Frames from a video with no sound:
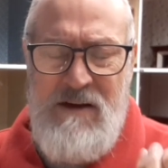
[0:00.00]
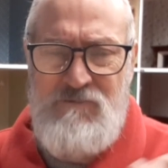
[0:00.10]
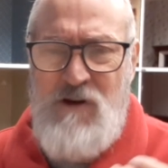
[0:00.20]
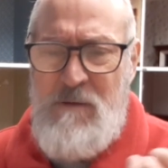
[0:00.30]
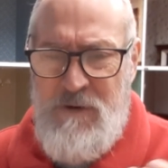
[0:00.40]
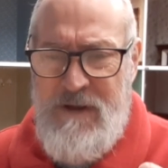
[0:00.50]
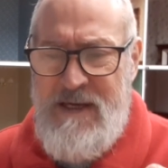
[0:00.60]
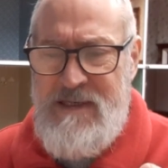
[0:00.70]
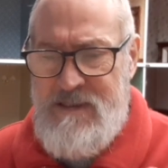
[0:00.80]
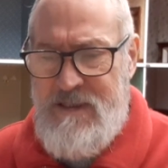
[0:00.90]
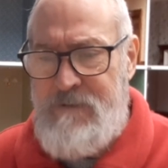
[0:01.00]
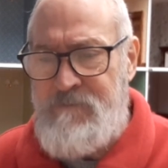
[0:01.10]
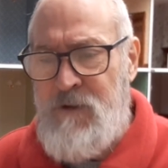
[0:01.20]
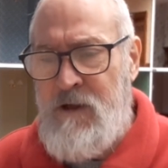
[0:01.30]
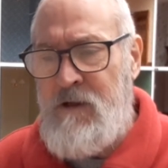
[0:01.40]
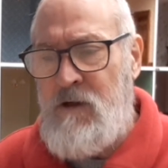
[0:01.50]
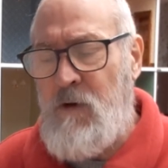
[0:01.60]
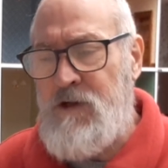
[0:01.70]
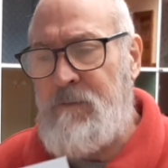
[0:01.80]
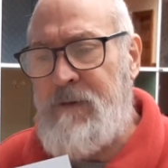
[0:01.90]
rip easily
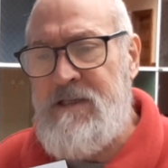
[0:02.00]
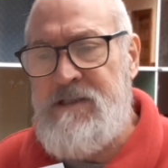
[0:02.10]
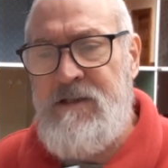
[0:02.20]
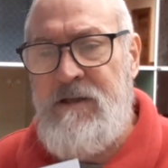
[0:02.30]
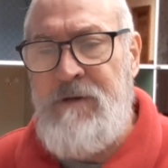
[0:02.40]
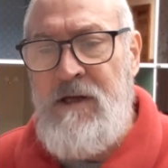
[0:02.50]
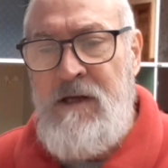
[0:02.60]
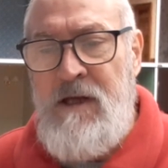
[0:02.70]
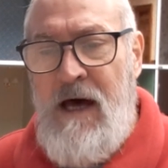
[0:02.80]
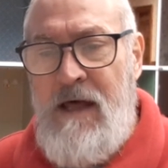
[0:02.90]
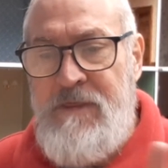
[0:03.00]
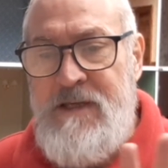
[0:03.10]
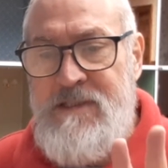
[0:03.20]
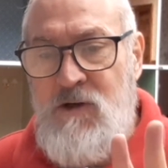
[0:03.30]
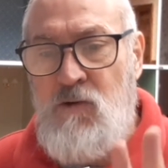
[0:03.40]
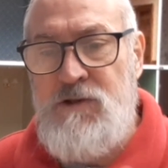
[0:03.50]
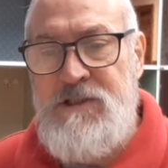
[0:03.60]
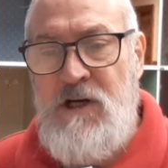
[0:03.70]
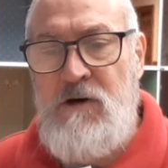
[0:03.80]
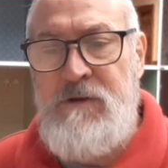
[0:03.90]
when you're pasting them. And this
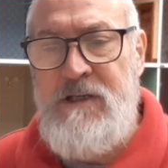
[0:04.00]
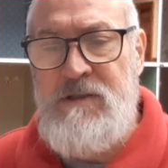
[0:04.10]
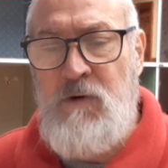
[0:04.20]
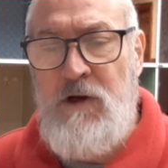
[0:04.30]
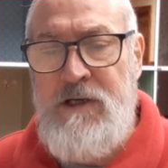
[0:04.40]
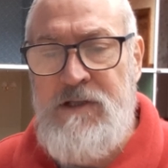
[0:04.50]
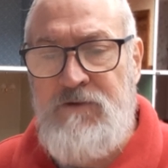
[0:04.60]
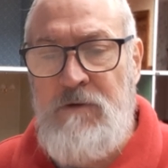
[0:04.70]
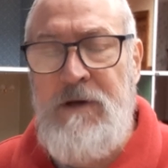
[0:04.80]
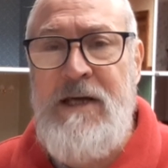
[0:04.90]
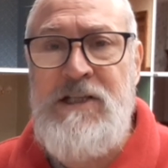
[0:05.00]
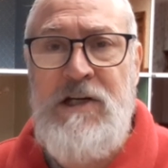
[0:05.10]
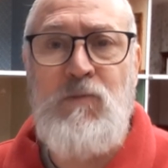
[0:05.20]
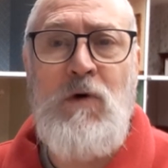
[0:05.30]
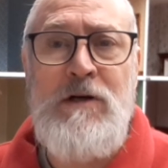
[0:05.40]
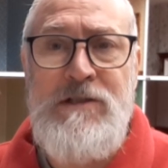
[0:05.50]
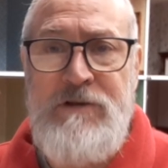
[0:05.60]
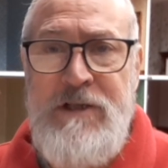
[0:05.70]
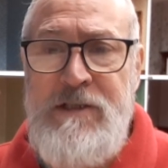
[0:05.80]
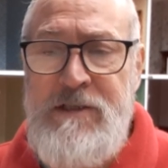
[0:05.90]
one is from Les
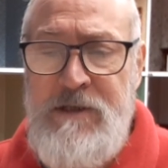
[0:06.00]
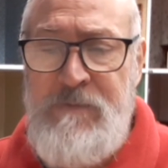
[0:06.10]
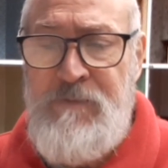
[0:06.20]
Chinoiseries.